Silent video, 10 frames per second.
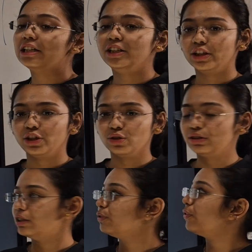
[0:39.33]
it
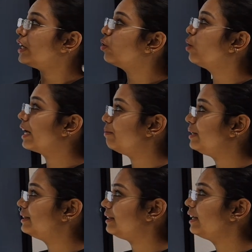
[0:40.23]
introduces
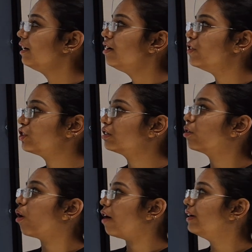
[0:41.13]
Pheno-ABC, which is a
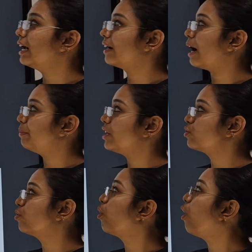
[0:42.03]
novel
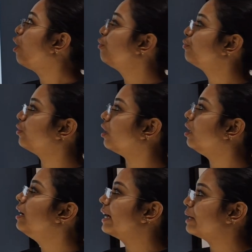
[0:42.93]
adaptation of
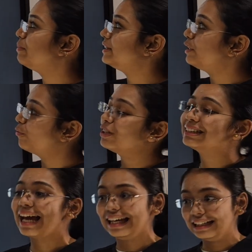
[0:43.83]
ABC for
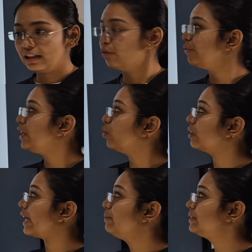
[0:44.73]
skeletal
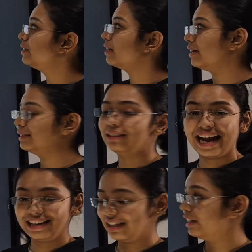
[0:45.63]
phenotypes, that is the
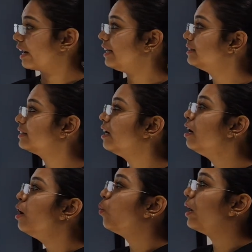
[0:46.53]
dental traits.
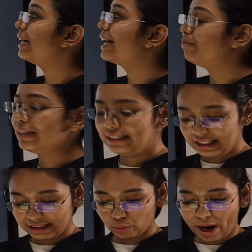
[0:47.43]
While
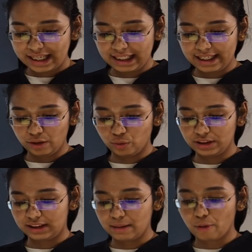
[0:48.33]
ABC is widely
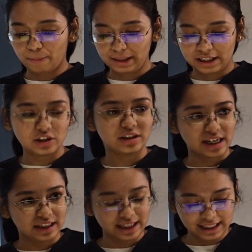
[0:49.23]
used in population
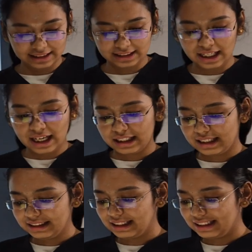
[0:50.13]
genetics,
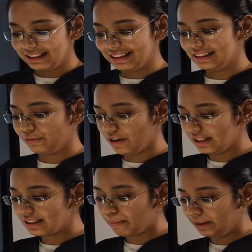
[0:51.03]
this is its
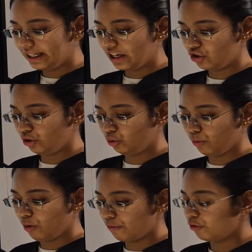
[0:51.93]
first application to
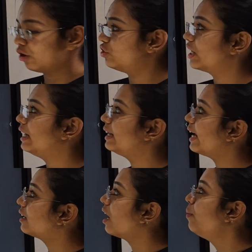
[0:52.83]
morphological
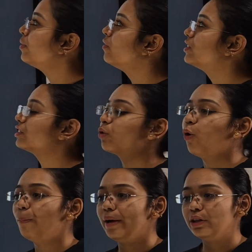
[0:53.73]
data, which has
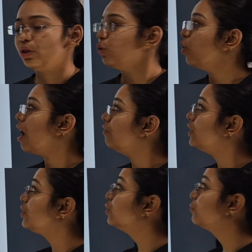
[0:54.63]
opened new
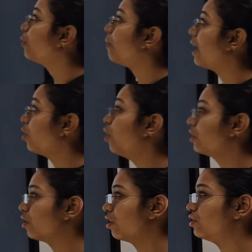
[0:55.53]
avenues for
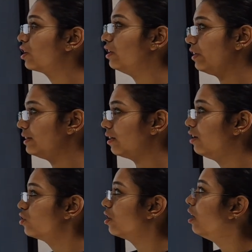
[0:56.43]
bioarchaeological
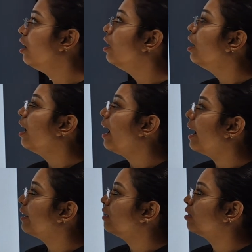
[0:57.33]
research.
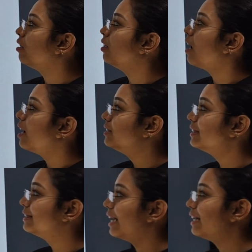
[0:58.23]
And the
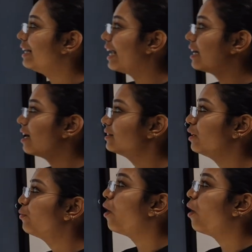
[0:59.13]
largest dental data set